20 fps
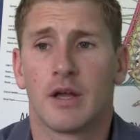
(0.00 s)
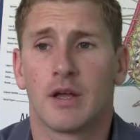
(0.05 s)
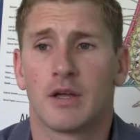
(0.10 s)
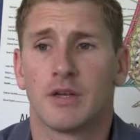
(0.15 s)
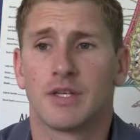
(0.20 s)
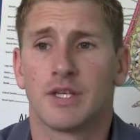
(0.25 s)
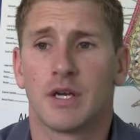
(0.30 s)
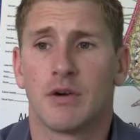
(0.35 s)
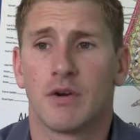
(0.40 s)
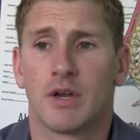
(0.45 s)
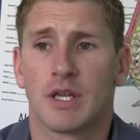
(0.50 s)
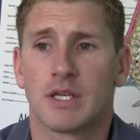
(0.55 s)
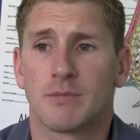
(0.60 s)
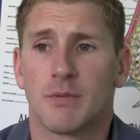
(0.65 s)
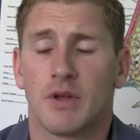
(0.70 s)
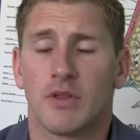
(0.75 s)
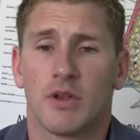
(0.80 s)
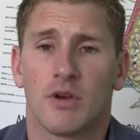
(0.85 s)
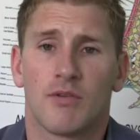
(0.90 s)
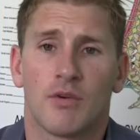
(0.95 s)
considering it's
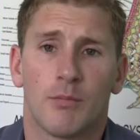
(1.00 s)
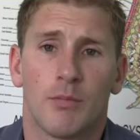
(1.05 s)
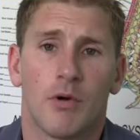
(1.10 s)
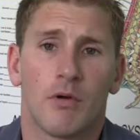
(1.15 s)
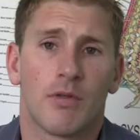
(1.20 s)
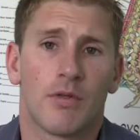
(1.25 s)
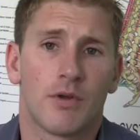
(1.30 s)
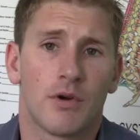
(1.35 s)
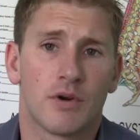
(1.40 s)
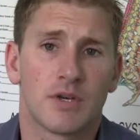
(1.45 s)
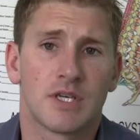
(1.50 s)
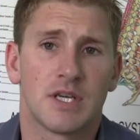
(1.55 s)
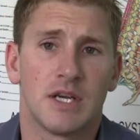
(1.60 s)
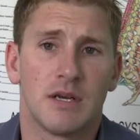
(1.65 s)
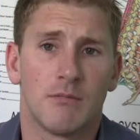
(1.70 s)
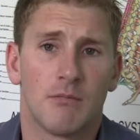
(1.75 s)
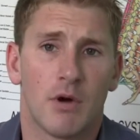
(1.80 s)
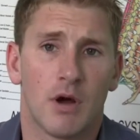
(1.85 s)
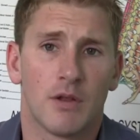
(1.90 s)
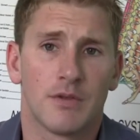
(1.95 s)
been there for about
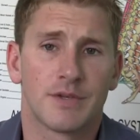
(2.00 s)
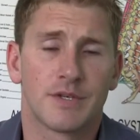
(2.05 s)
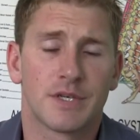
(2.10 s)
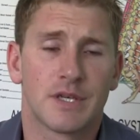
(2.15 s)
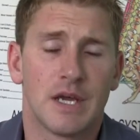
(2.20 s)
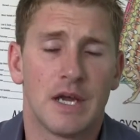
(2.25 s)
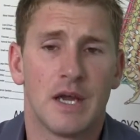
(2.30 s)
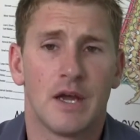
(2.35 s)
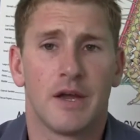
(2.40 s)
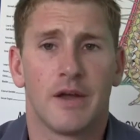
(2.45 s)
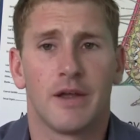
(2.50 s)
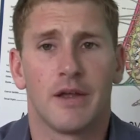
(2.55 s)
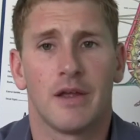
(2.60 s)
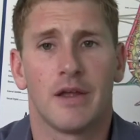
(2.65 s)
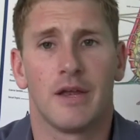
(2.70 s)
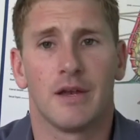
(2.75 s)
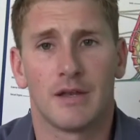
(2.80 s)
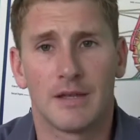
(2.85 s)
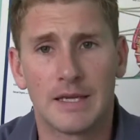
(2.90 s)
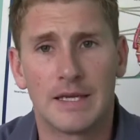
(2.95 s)
13 months
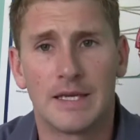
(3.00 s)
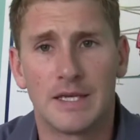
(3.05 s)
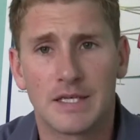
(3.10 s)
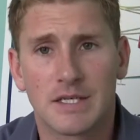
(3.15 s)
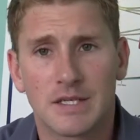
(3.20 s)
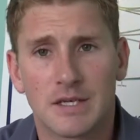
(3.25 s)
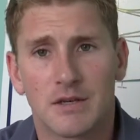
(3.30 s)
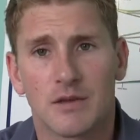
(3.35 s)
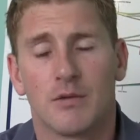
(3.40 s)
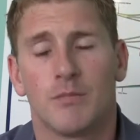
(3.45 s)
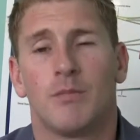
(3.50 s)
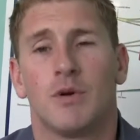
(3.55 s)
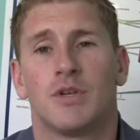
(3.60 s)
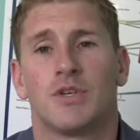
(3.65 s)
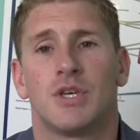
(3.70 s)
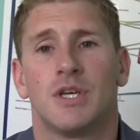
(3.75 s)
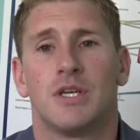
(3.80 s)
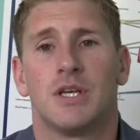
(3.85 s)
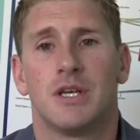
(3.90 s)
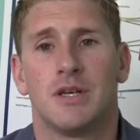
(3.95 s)
at least, but
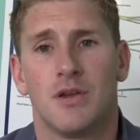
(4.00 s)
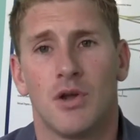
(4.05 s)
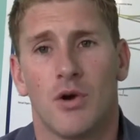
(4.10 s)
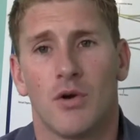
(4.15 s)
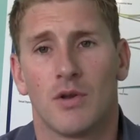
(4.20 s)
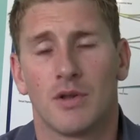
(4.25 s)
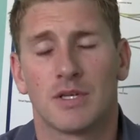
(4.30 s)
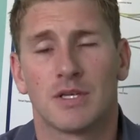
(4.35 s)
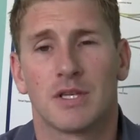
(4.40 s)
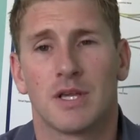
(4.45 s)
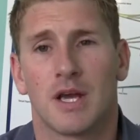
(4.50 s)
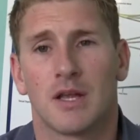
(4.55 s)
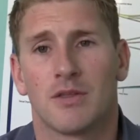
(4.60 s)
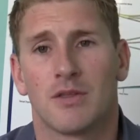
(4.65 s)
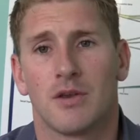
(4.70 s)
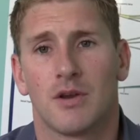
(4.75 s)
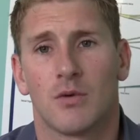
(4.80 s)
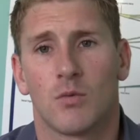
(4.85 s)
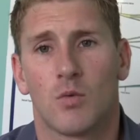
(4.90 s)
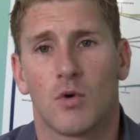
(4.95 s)
she did notice
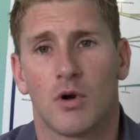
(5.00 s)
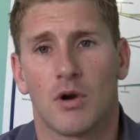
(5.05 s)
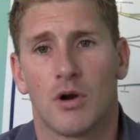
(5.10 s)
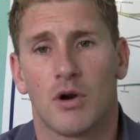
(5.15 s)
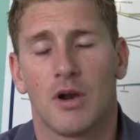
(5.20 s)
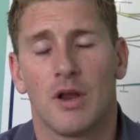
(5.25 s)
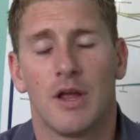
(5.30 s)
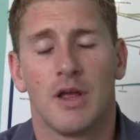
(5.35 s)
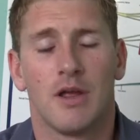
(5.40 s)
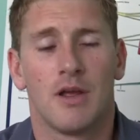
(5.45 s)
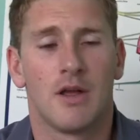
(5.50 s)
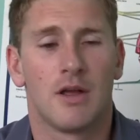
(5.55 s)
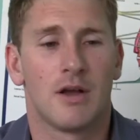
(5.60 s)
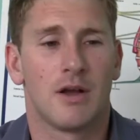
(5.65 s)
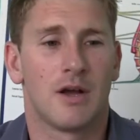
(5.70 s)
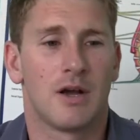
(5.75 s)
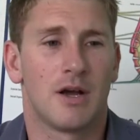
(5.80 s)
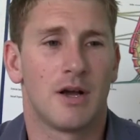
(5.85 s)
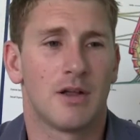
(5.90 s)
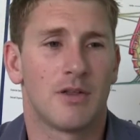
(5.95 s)
that there
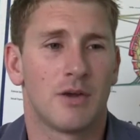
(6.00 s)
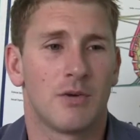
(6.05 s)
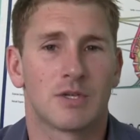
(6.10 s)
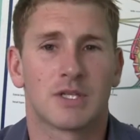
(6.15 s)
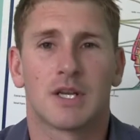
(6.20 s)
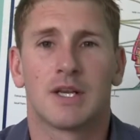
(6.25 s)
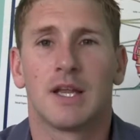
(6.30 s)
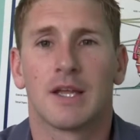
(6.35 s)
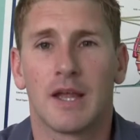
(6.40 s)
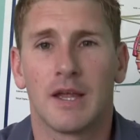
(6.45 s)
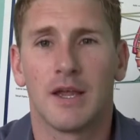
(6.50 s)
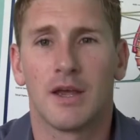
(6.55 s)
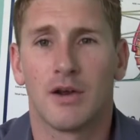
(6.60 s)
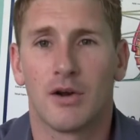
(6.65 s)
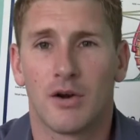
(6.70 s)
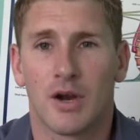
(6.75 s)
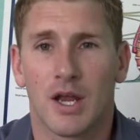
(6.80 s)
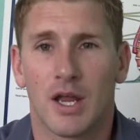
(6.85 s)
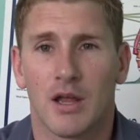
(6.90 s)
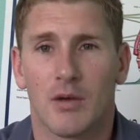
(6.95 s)
was clicking in
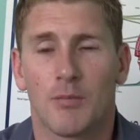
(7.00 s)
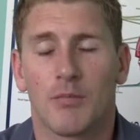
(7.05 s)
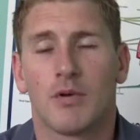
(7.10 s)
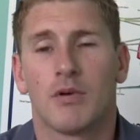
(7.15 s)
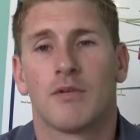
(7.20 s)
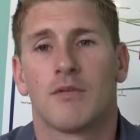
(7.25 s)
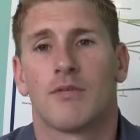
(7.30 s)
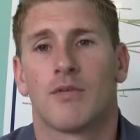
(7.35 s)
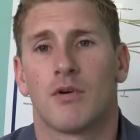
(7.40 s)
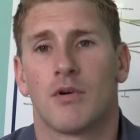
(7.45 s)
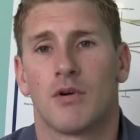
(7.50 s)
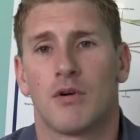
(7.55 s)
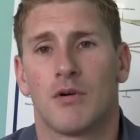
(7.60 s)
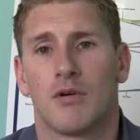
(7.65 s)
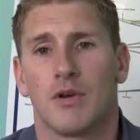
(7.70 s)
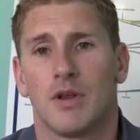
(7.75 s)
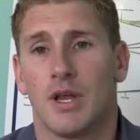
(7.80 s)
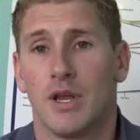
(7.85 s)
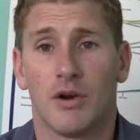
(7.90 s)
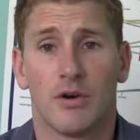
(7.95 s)
her hip
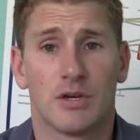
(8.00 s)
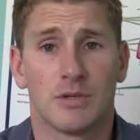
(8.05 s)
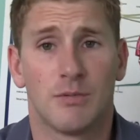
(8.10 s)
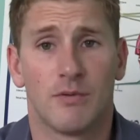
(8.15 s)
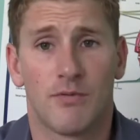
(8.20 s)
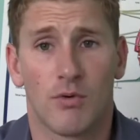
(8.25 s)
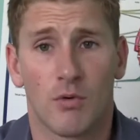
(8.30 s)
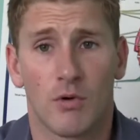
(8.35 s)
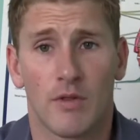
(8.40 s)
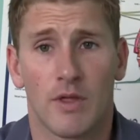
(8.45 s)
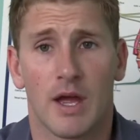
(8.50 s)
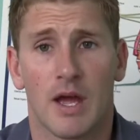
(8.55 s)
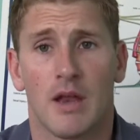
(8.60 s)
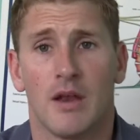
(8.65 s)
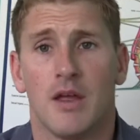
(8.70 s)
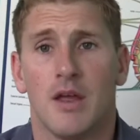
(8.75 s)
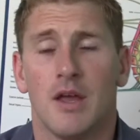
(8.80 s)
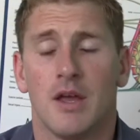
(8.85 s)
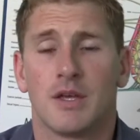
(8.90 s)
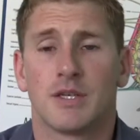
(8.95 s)
for years before
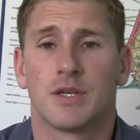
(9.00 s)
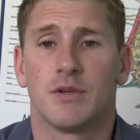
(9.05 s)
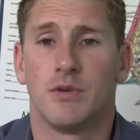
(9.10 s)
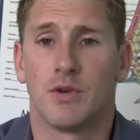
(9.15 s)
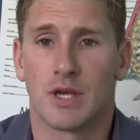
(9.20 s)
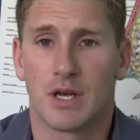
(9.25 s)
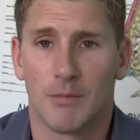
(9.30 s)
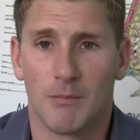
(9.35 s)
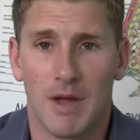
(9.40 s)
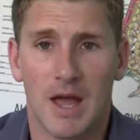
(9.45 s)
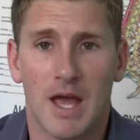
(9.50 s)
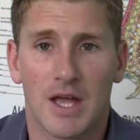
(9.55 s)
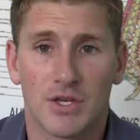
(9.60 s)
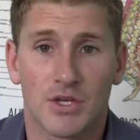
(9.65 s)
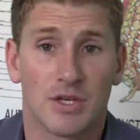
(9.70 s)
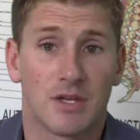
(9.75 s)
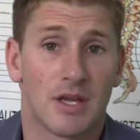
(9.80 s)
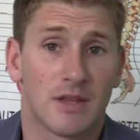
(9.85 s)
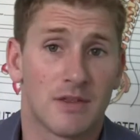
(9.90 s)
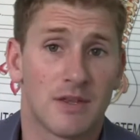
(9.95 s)
that, so you can
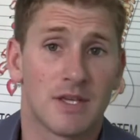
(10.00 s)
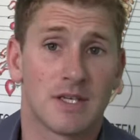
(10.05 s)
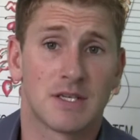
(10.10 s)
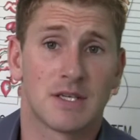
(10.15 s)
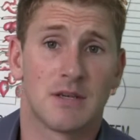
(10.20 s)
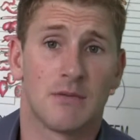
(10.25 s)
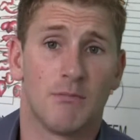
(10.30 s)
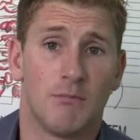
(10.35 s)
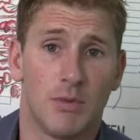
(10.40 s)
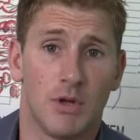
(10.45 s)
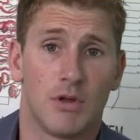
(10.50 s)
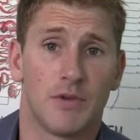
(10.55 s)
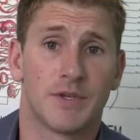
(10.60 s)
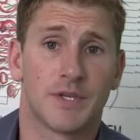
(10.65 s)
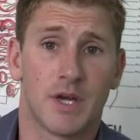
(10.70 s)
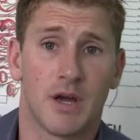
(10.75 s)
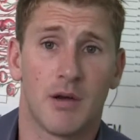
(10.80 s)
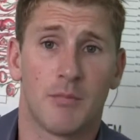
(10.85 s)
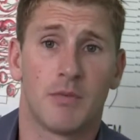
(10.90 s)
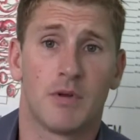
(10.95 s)
imagine that this
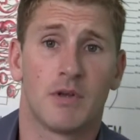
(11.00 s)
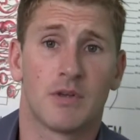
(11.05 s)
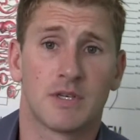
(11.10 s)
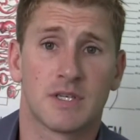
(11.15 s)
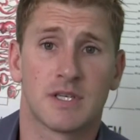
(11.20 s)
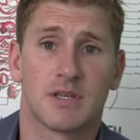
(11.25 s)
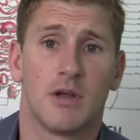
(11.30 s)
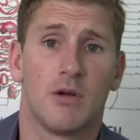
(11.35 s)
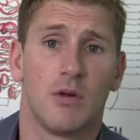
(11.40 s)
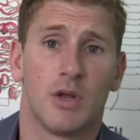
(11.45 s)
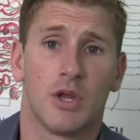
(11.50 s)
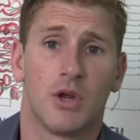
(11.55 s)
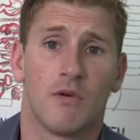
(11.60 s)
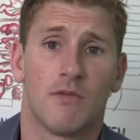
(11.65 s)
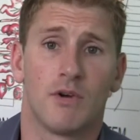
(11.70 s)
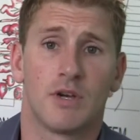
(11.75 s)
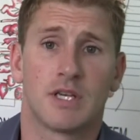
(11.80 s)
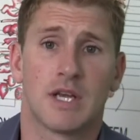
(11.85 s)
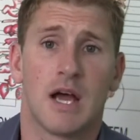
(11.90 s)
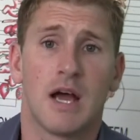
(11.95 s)
built up slowly
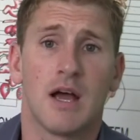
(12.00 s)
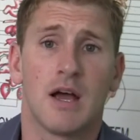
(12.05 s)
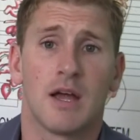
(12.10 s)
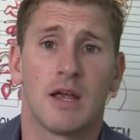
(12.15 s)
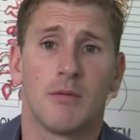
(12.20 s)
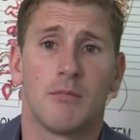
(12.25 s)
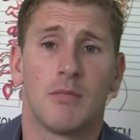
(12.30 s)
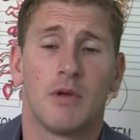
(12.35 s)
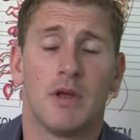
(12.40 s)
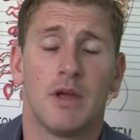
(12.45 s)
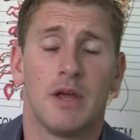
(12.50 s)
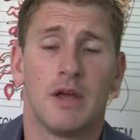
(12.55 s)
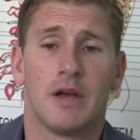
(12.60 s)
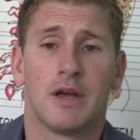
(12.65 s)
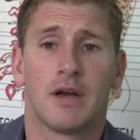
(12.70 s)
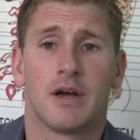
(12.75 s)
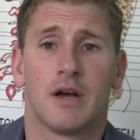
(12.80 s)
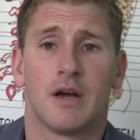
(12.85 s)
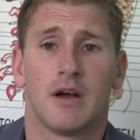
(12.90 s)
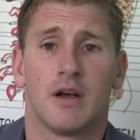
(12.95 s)
over time,
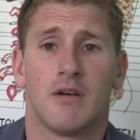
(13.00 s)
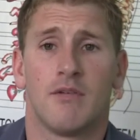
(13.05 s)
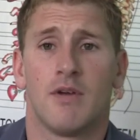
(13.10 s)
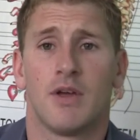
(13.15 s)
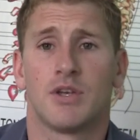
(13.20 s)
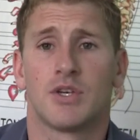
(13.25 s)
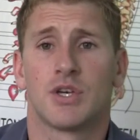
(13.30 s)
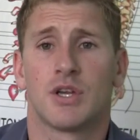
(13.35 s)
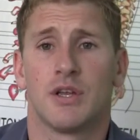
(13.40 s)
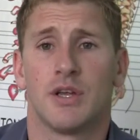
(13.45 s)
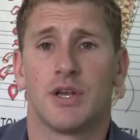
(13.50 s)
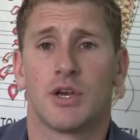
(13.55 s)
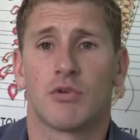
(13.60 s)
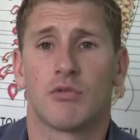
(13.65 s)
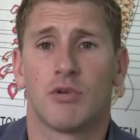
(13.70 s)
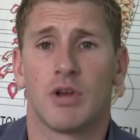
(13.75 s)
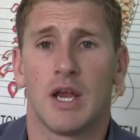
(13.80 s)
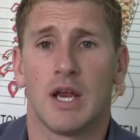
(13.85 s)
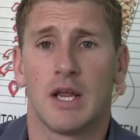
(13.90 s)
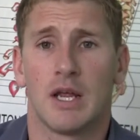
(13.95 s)
eventually
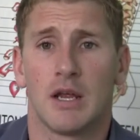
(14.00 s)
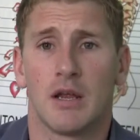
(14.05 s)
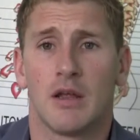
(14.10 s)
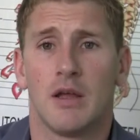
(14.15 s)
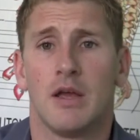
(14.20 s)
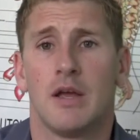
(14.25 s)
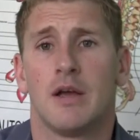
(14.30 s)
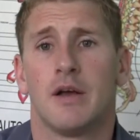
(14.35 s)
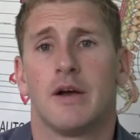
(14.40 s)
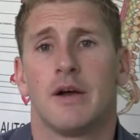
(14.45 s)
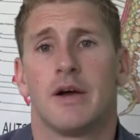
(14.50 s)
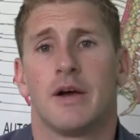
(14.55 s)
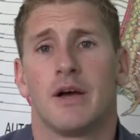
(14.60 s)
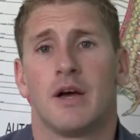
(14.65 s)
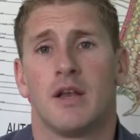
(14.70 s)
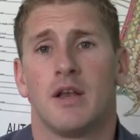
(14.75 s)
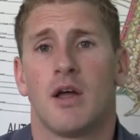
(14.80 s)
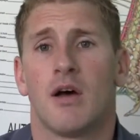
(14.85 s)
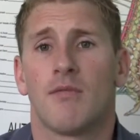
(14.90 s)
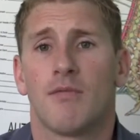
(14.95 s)
creating
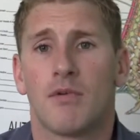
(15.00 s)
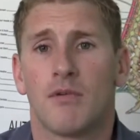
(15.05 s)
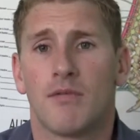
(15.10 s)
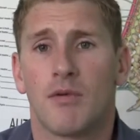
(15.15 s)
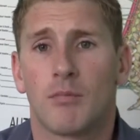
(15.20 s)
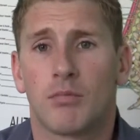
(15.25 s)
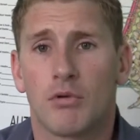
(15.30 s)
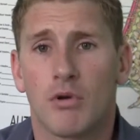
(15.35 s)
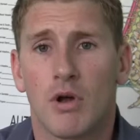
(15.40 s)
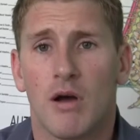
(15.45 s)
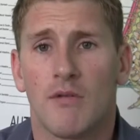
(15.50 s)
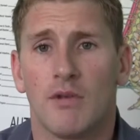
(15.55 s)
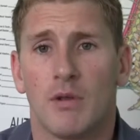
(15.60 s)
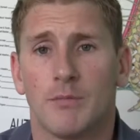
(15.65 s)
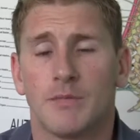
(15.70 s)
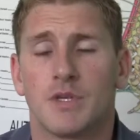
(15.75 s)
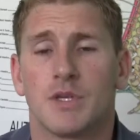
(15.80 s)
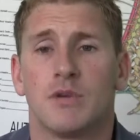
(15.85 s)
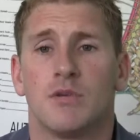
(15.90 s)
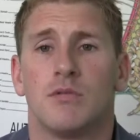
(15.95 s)
enough of a
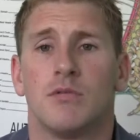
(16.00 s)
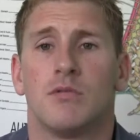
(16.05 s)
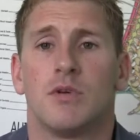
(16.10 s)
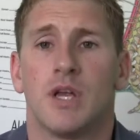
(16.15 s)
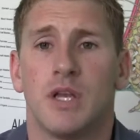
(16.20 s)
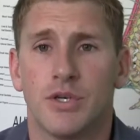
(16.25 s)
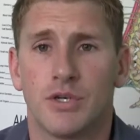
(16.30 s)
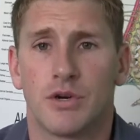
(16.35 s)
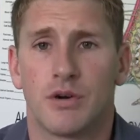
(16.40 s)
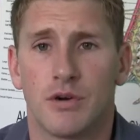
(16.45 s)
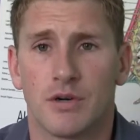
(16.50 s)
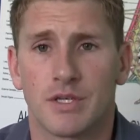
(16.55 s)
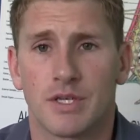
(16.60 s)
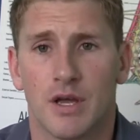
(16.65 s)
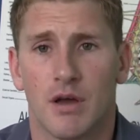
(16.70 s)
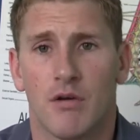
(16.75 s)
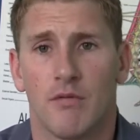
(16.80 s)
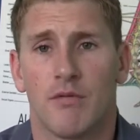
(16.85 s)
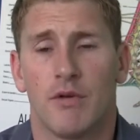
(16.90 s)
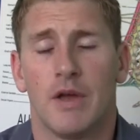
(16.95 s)
problem to injure
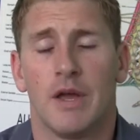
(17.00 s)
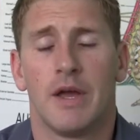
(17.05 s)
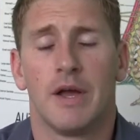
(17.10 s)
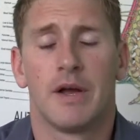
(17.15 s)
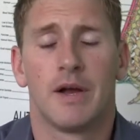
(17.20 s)
herself.